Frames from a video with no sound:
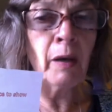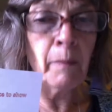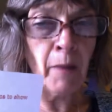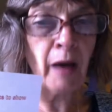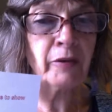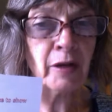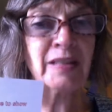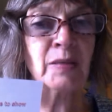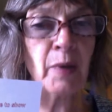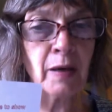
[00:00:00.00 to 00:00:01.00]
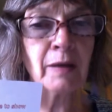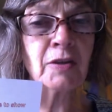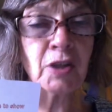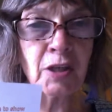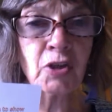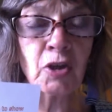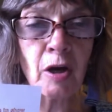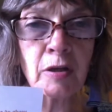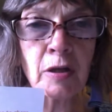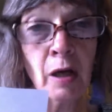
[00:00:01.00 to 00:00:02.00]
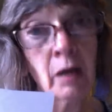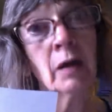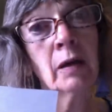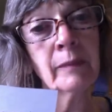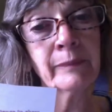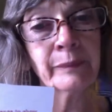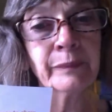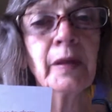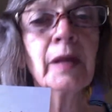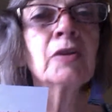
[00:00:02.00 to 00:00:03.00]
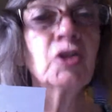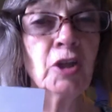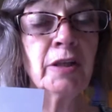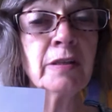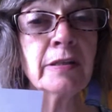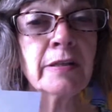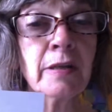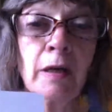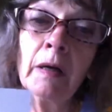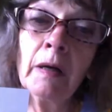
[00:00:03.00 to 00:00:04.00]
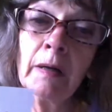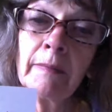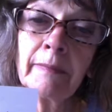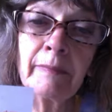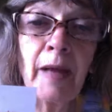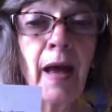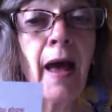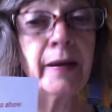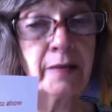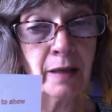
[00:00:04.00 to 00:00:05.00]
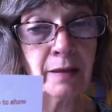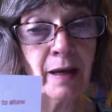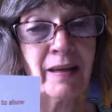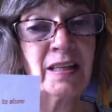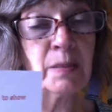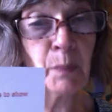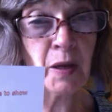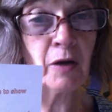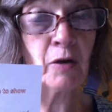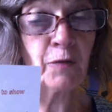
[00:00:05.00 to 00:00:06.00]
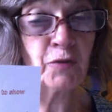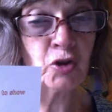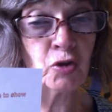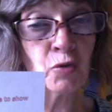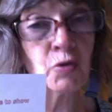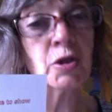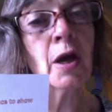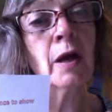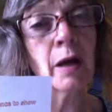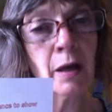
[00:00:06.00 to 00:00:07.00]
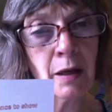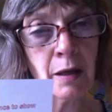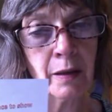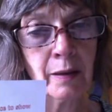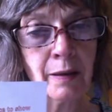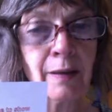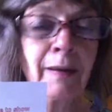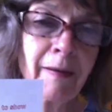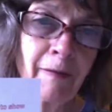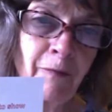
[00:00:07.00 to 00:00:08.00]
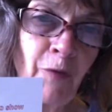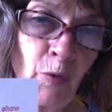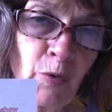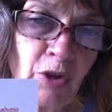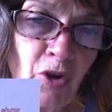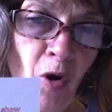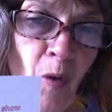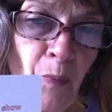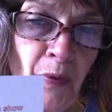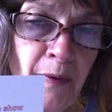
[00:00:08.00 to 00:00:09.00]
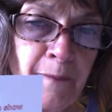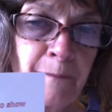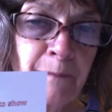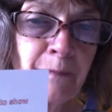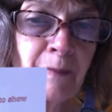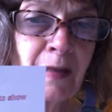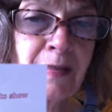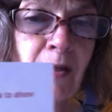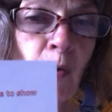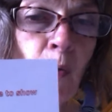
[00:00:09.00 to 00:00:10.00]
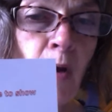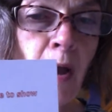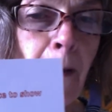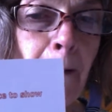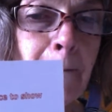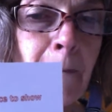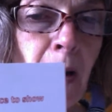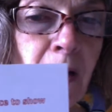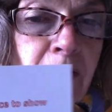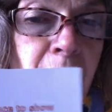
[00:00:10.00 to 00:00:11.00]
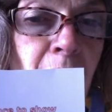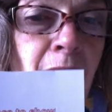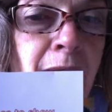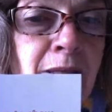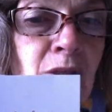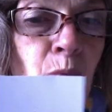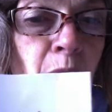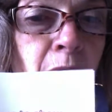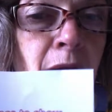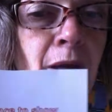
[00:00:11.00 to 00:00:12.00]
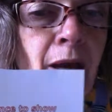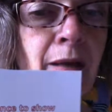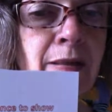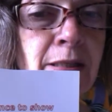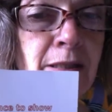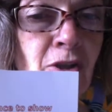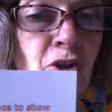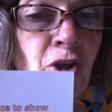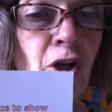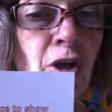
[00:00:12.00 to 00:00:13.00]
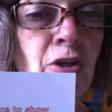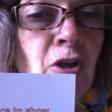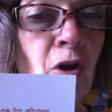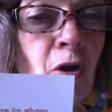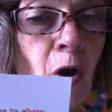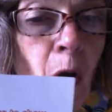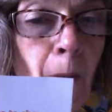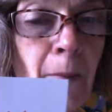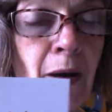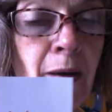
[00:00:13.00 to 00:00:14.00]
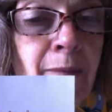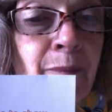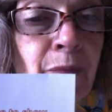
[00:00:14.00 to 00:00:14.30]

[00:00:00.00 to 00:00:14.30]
Martha is wearing a t-shirt, jeans, and a nice pair of shoes. Full stop. So, Martha is wearing a t-shirt, comma,